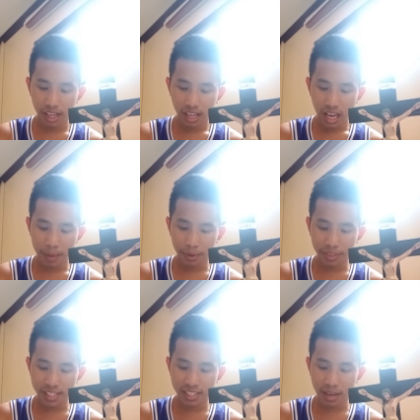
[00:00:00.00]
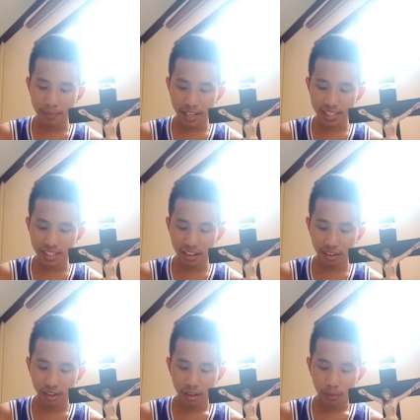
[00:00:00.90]
About this time next year,
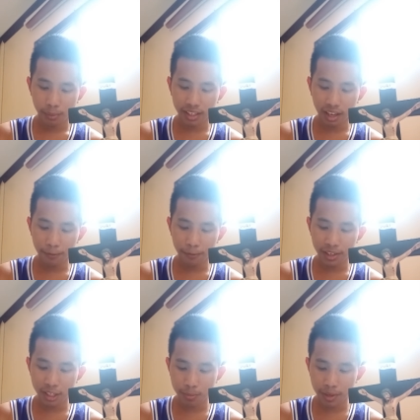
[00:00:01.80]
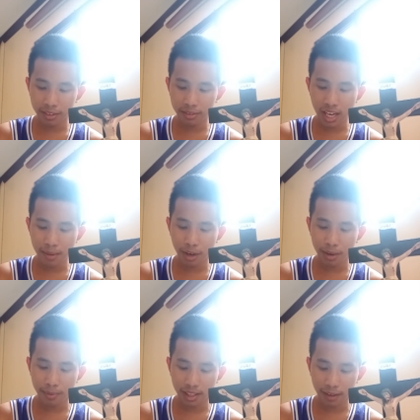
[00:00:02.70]
when God finished speaking to Abraham,
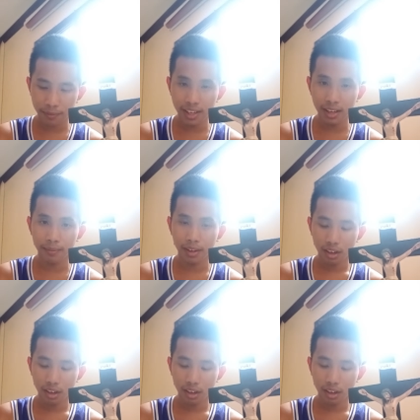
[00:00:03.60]
he left him.